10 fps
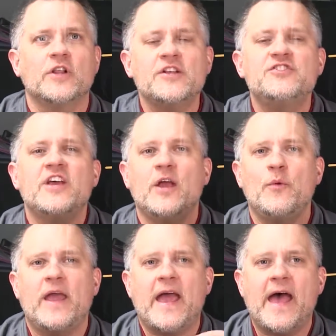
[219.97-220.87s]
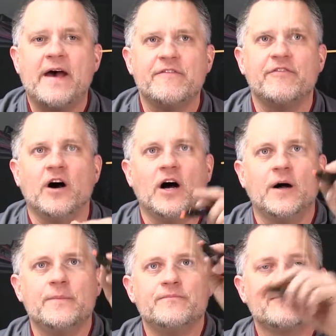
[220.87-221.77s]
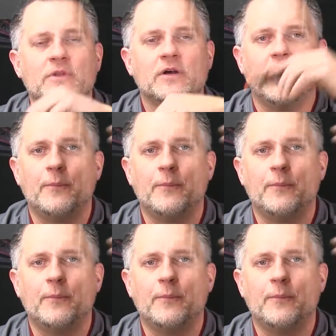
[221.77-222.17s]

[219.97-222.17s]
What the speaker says: let's say we have a